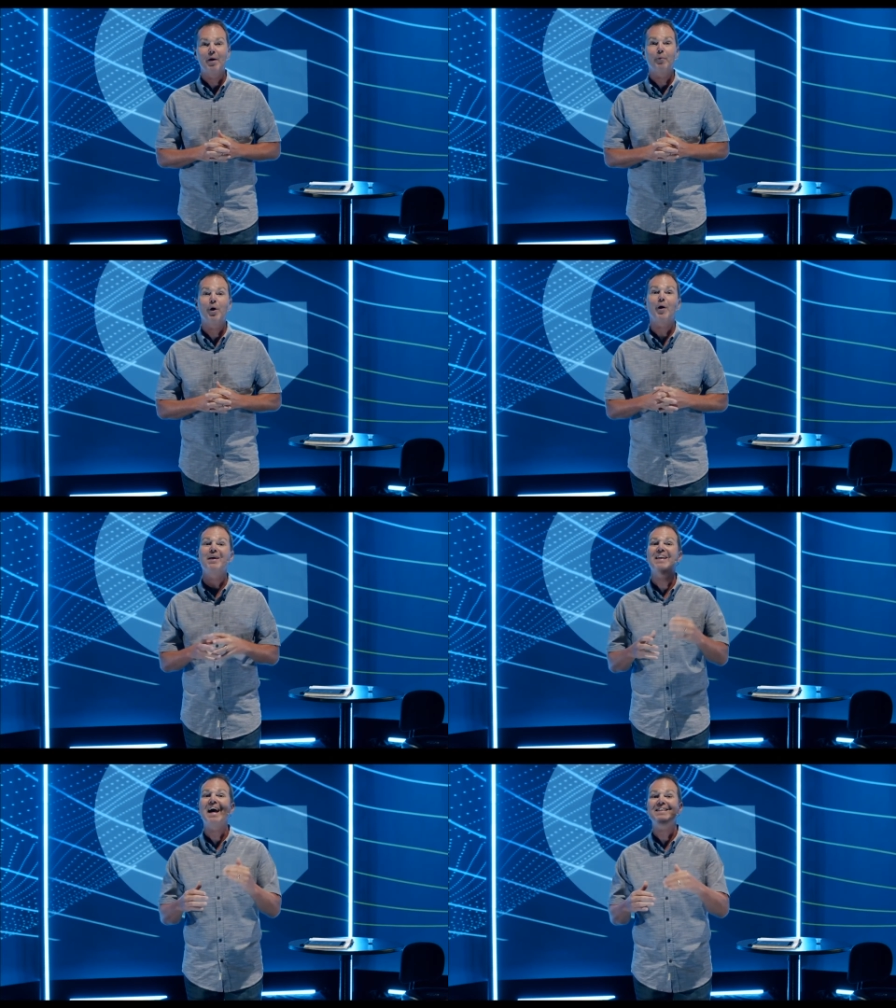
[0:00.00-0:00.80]
Well,
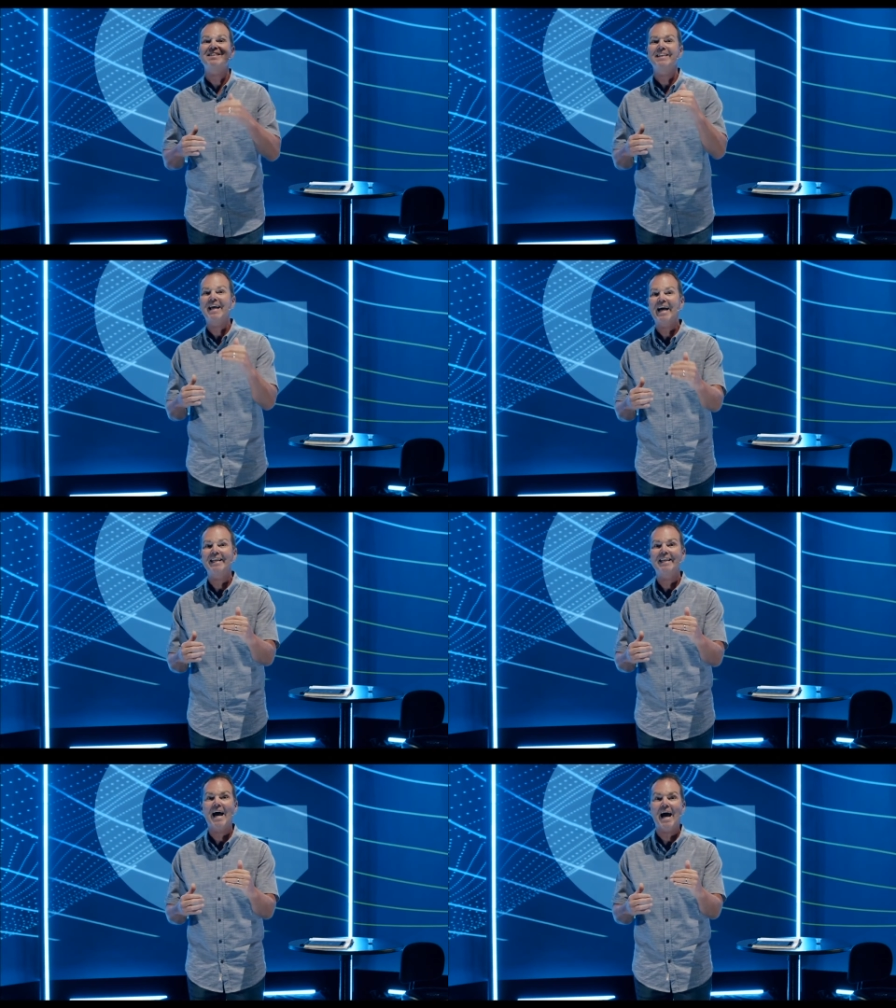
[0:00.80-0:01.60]
in
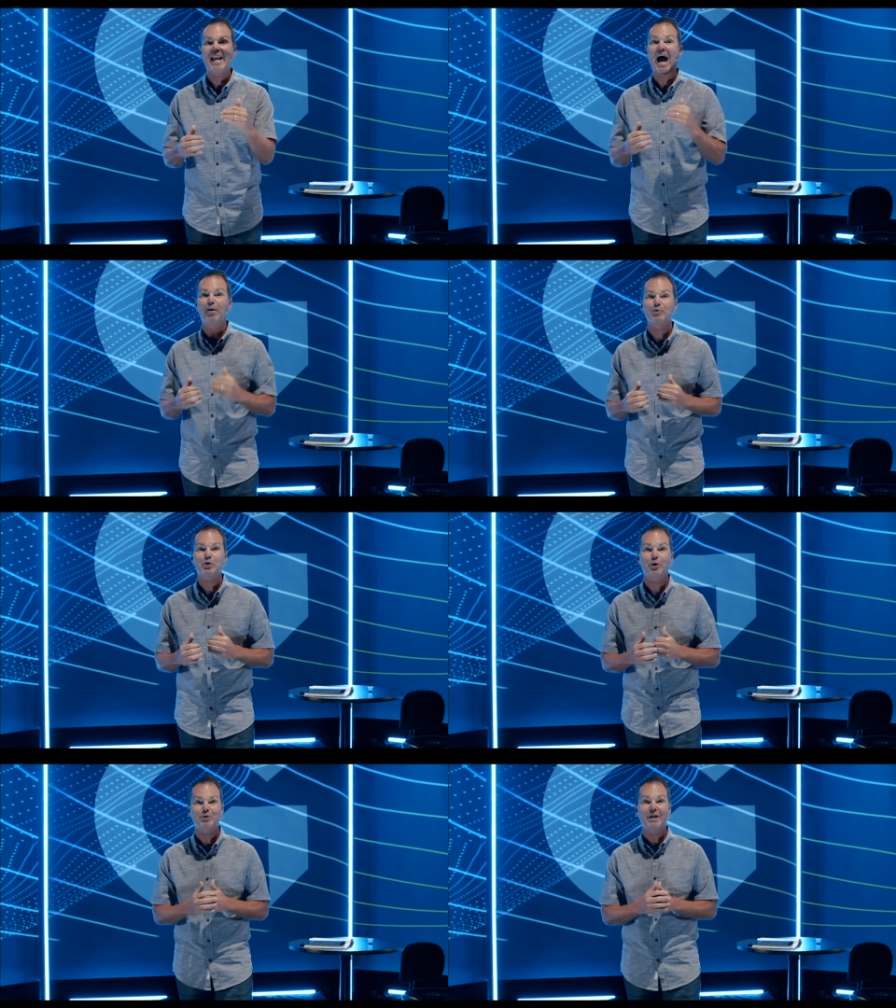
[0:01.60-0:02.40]
1999, I was
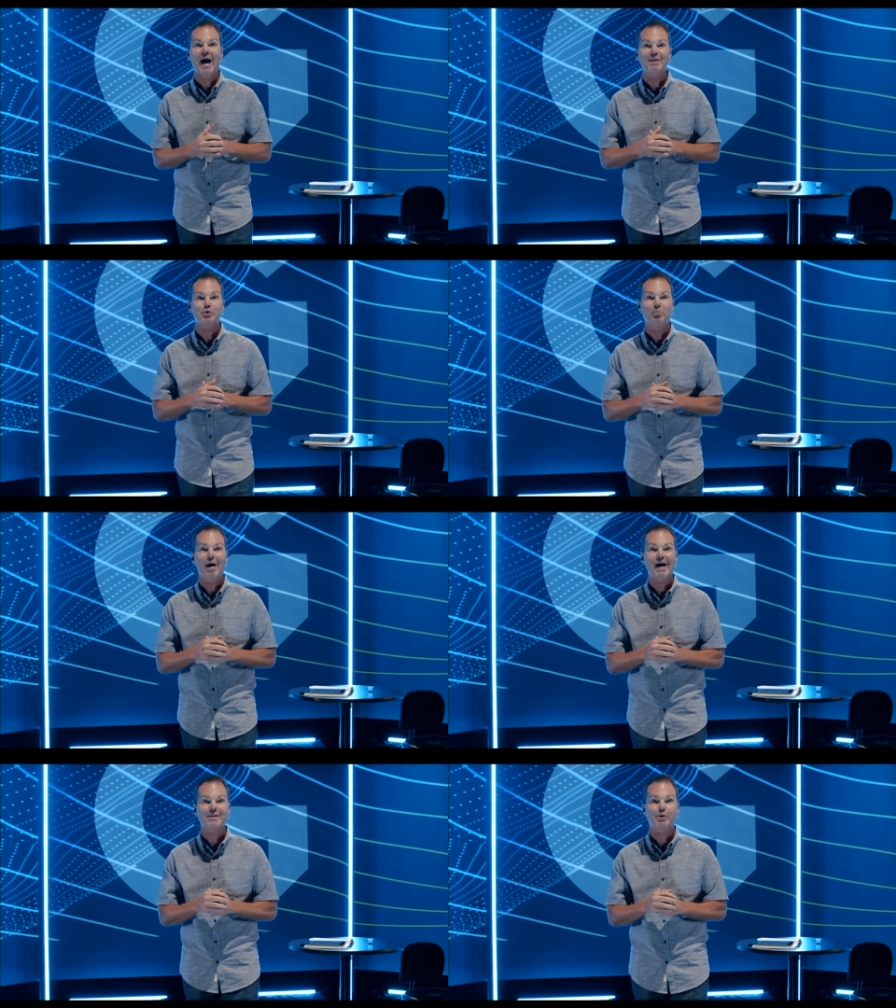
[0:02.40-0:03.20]
coaching high school
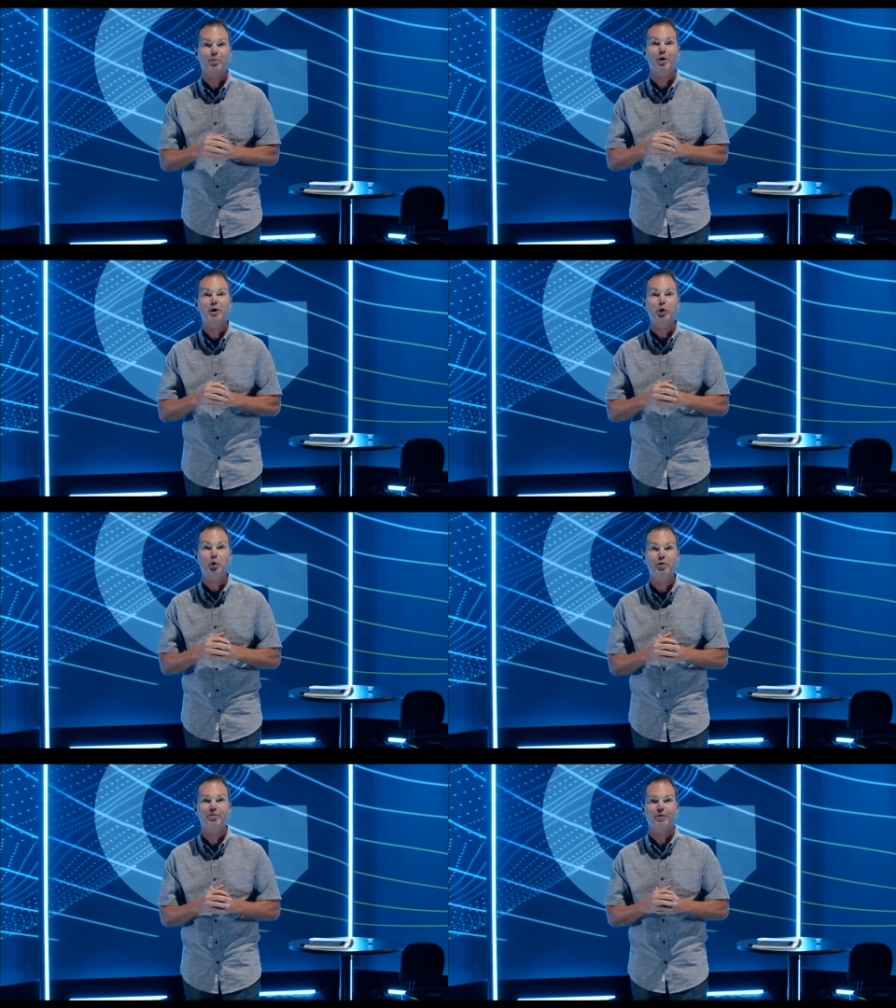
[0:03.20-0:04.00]
basketball in
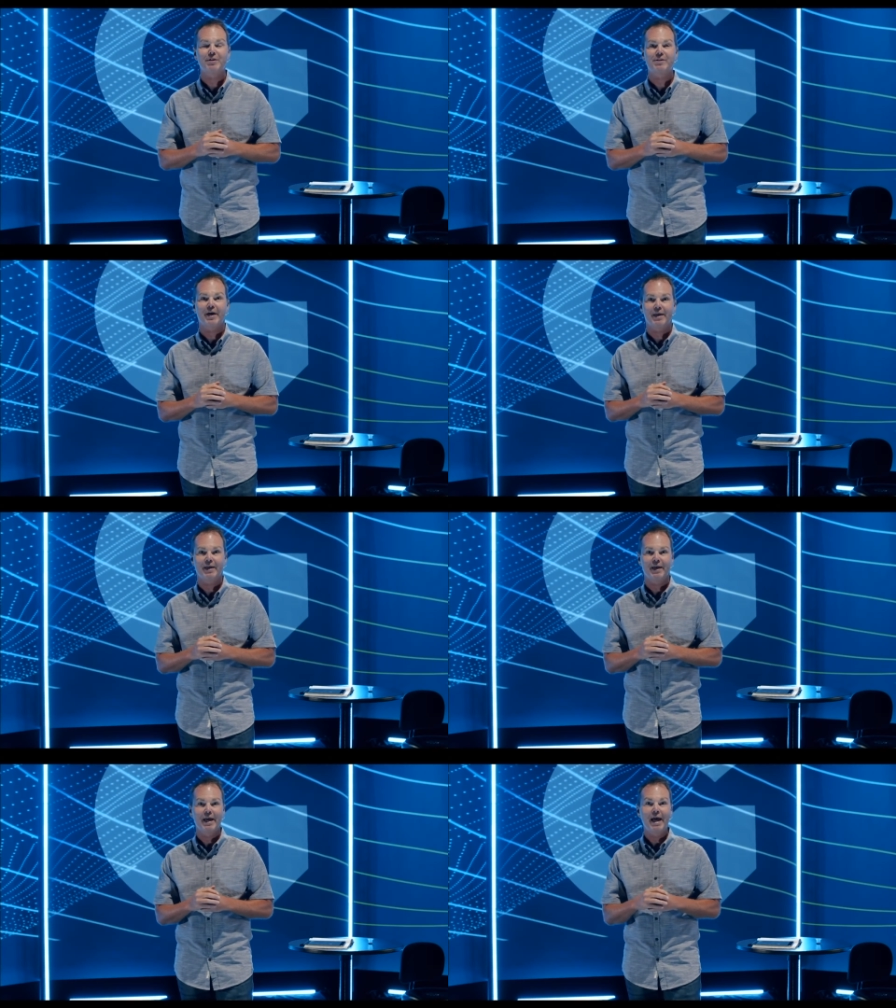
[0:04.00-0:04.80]
Louisville, Kentucky.